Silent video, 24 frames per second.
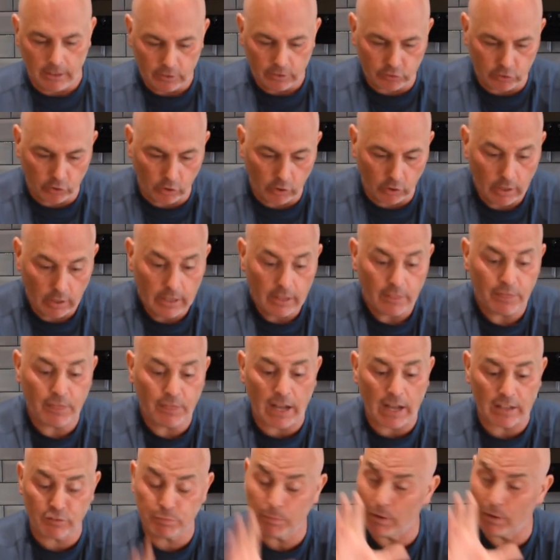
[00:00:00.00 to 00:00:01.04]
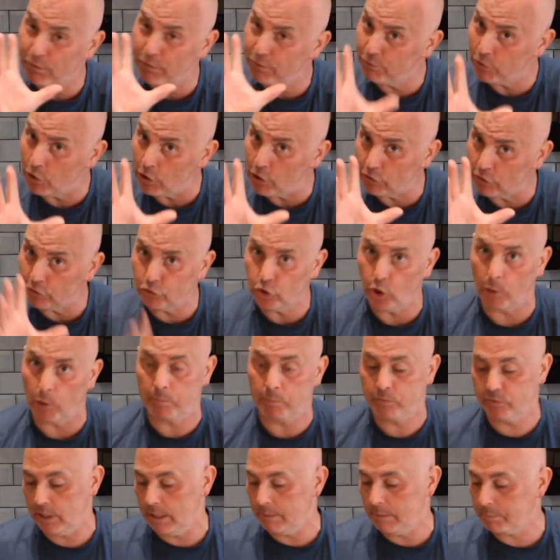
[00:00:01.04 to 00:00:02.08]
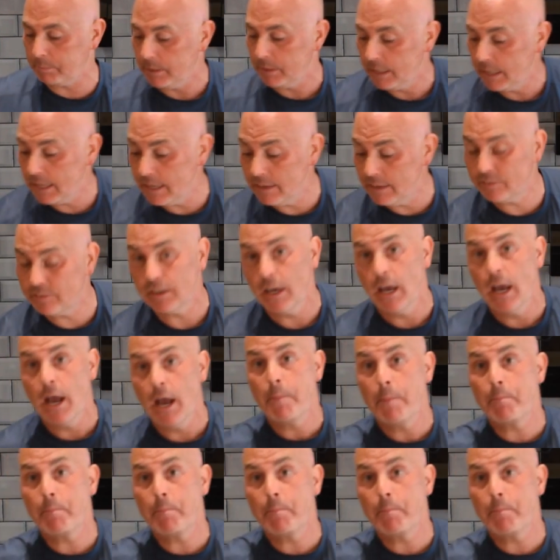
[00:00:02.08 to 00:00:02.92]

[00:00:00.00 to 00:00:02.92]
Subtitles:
So that's my first top tip, is